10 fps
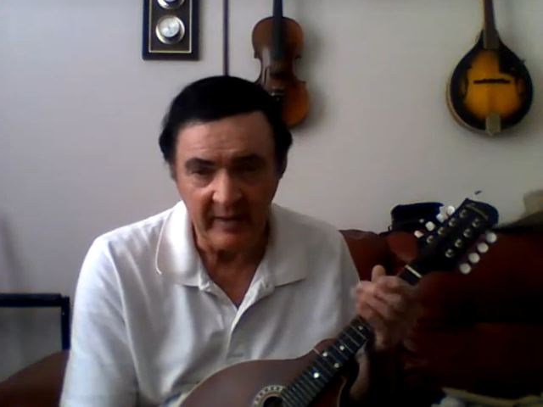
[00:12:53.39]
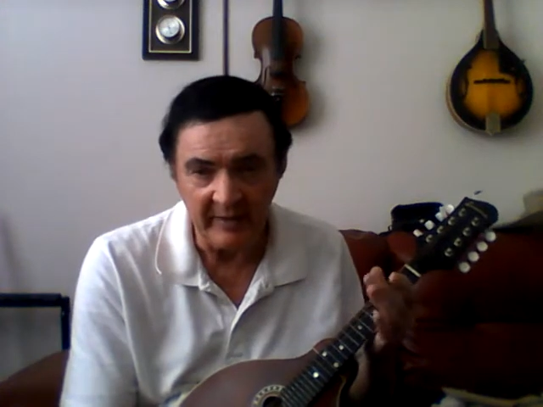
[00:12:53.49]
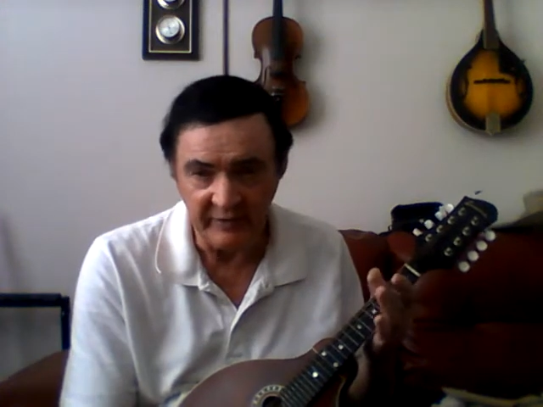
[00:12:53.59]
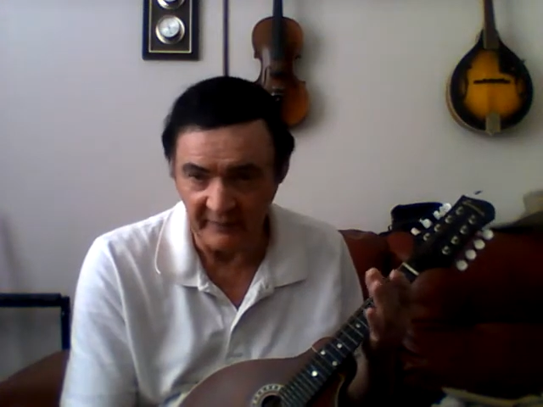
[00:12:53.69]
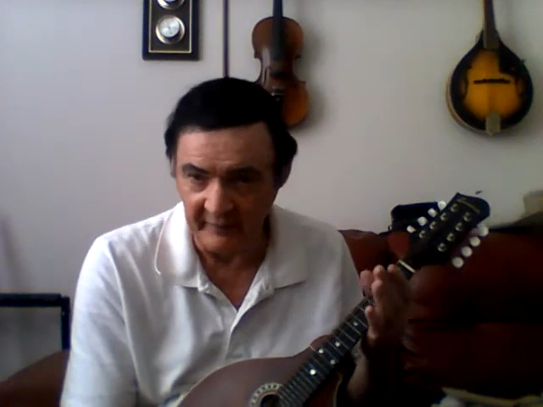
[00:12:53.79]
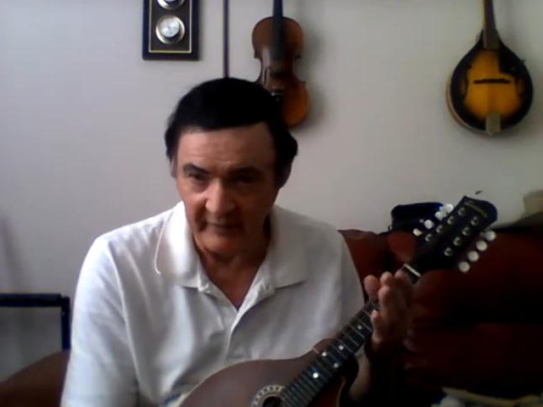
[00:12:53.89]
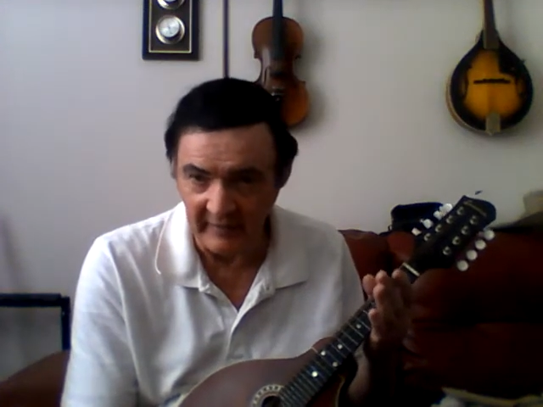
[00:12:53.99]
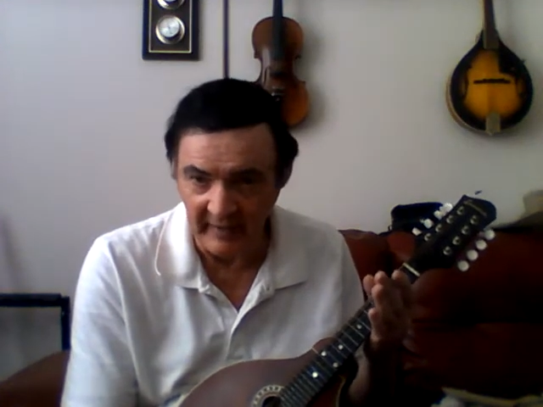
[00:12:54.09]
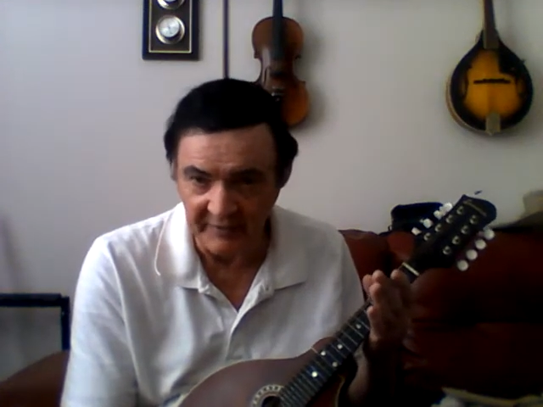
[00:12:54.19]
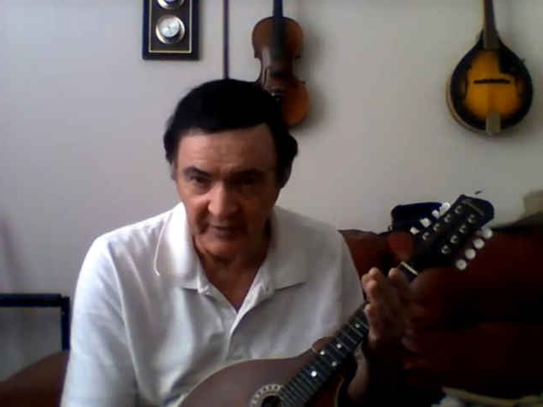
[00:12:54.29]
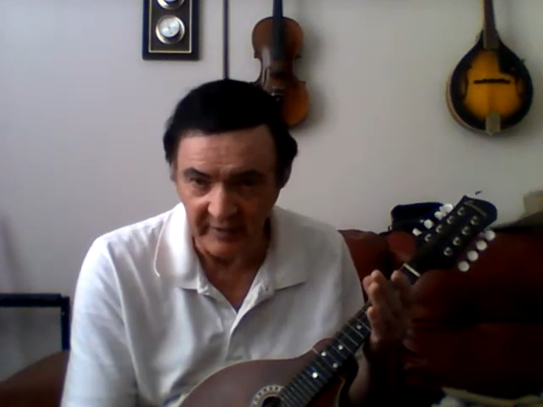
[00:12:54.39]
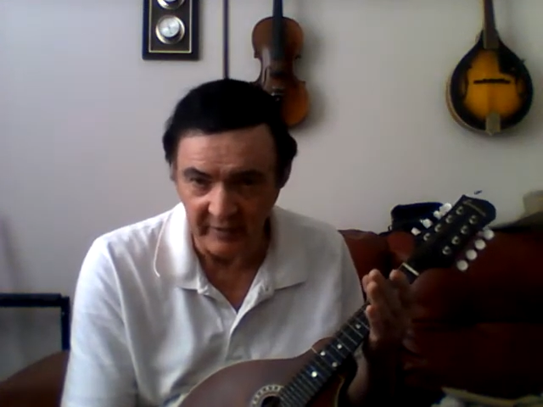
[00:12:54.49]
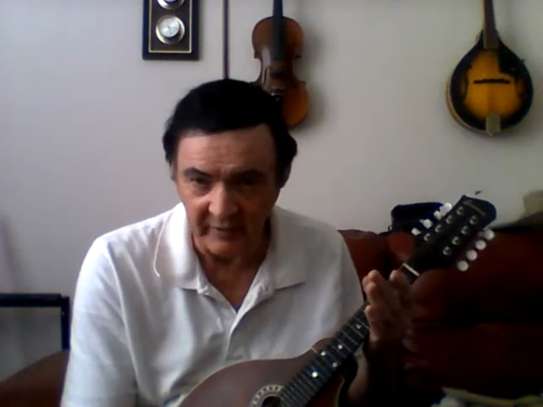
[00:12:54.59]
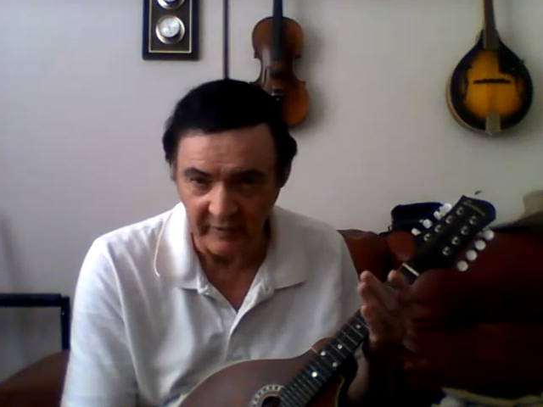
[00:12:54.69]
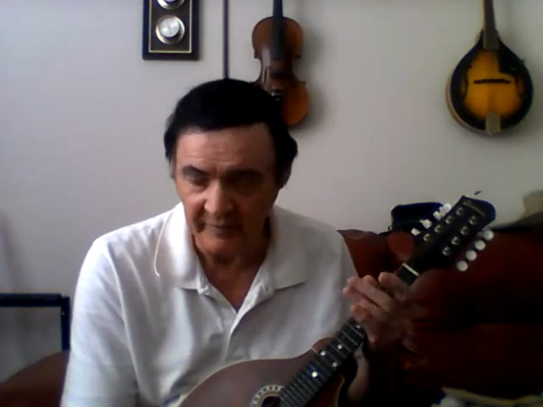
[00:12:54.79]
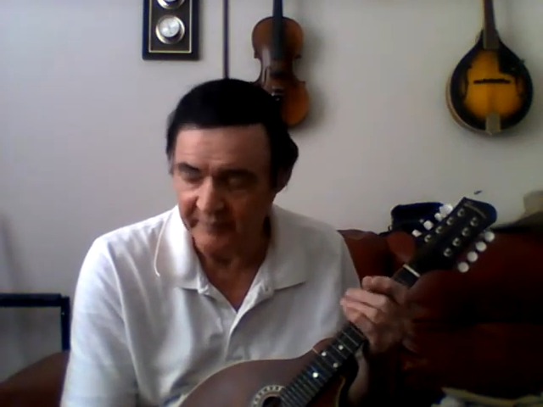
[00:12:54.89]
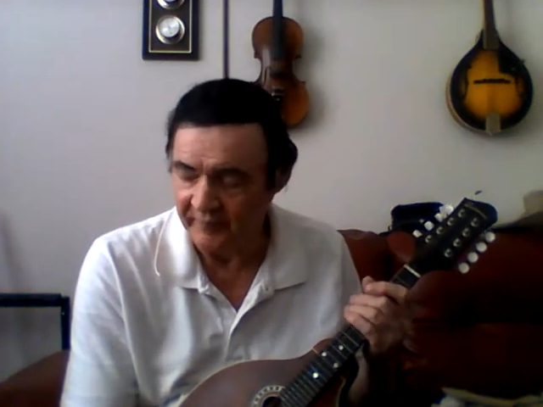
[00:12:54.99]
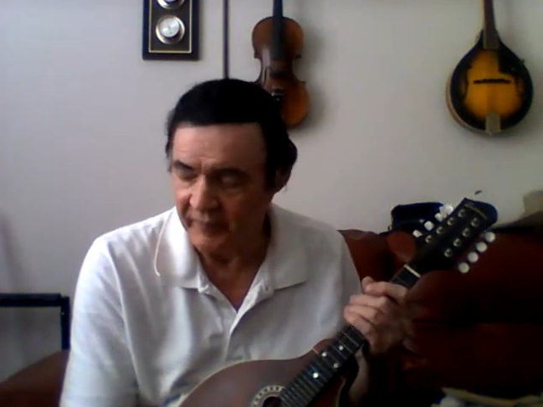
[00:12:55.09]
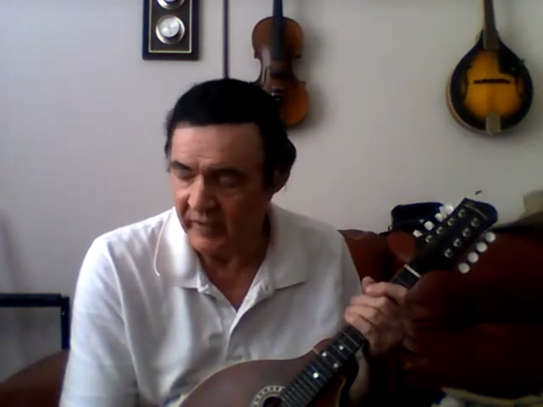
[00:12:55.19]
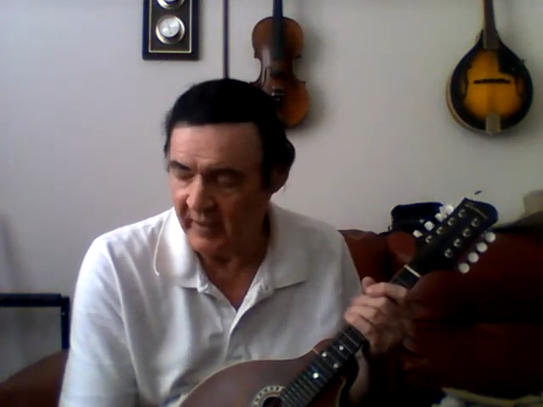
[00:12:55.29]
as the very last note
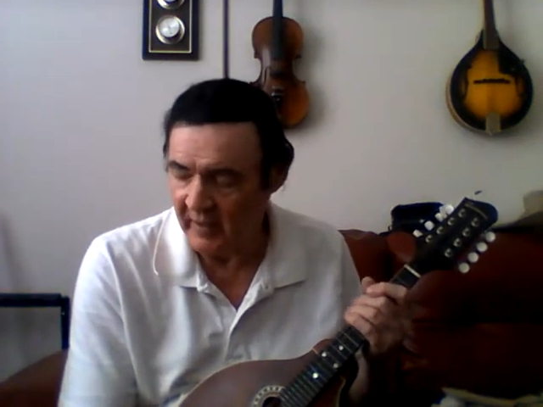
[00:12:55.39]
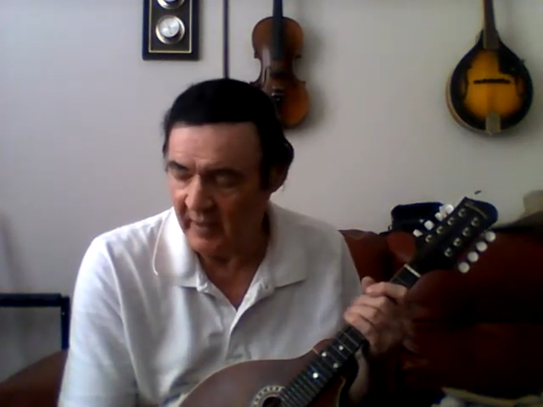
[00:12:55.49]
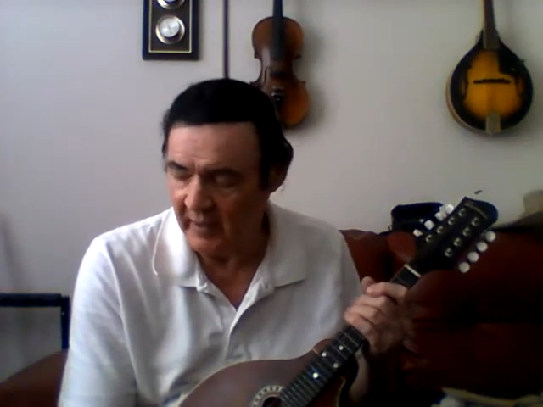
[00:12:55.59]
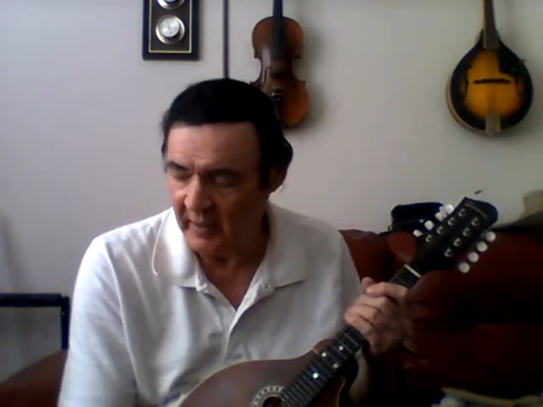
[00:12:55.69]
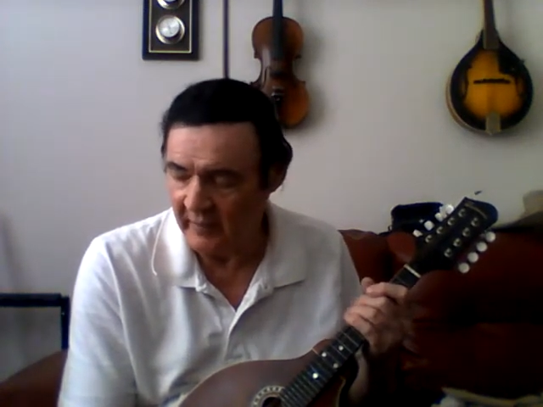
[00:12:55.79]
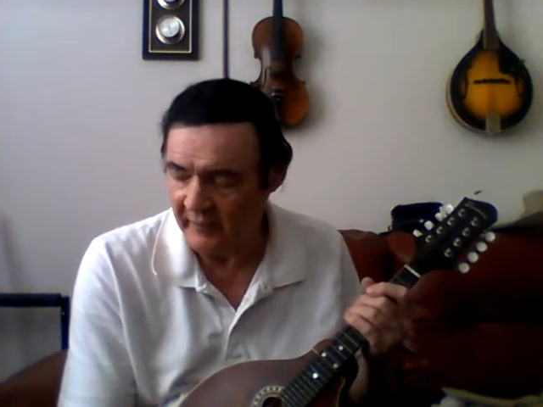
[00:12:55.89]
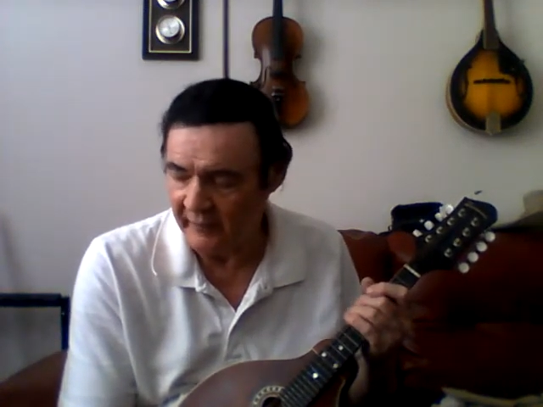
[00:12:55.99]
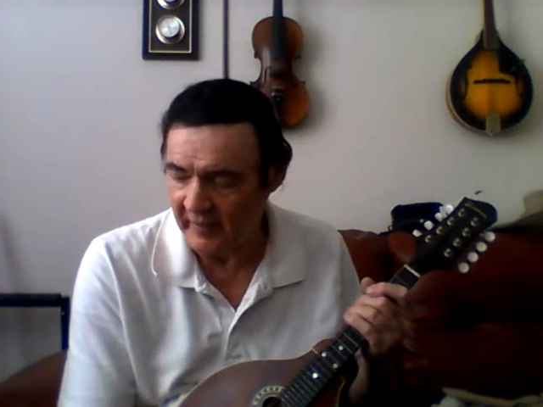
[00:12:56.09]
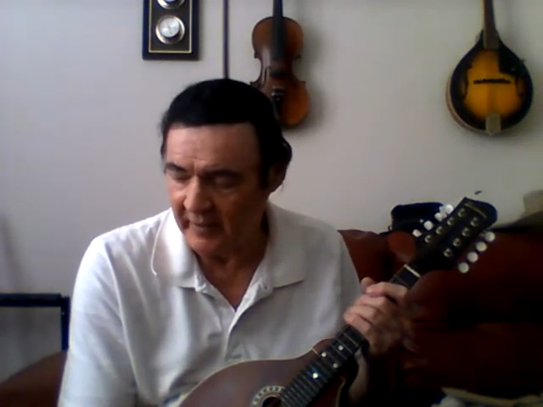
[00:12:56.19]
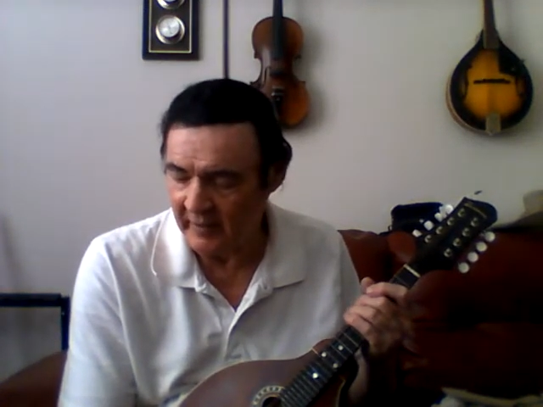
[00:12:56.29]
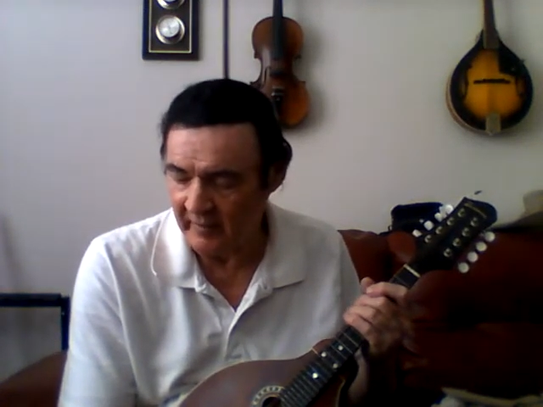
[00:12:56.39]
of uh,